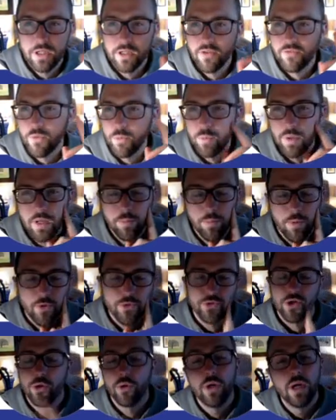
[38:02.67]
different people.
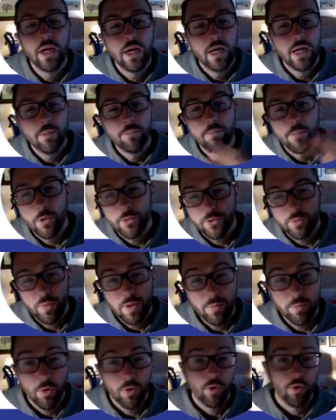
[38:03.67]
So most
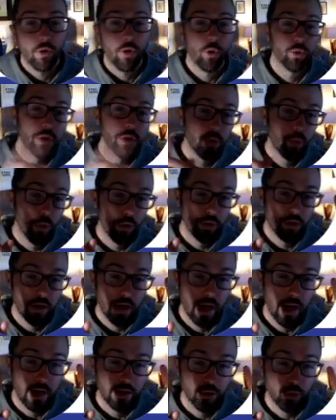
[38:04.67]
people only word it
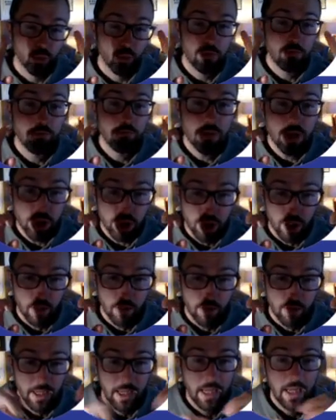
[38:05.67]
as remission.
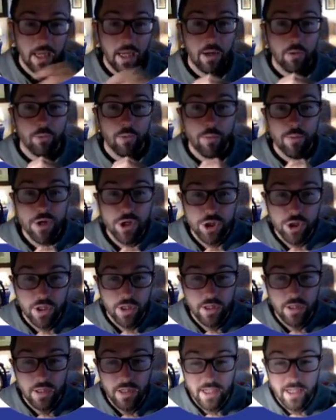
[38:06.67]

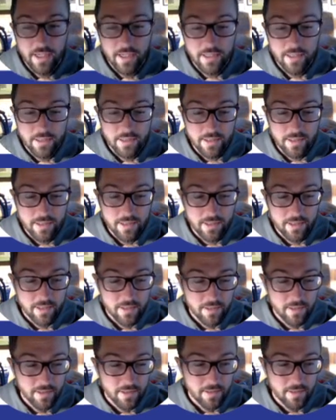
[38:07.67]
Remission is